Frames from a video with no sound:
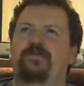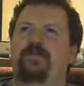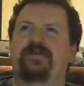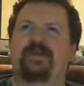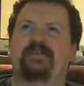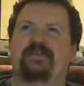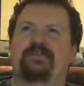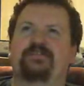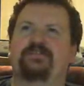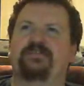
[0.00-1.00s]
But yeah, like
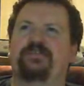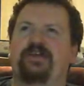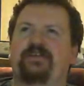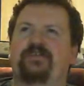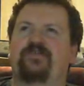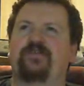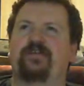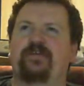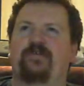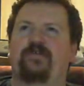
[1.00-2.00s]
the challenge for
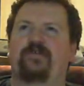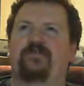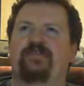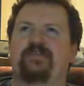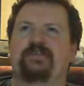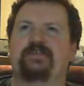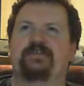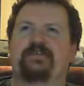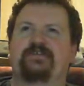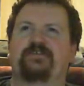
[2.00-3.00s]
nearly all of these
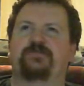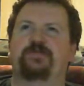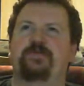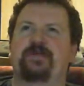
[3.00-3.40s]
days has just been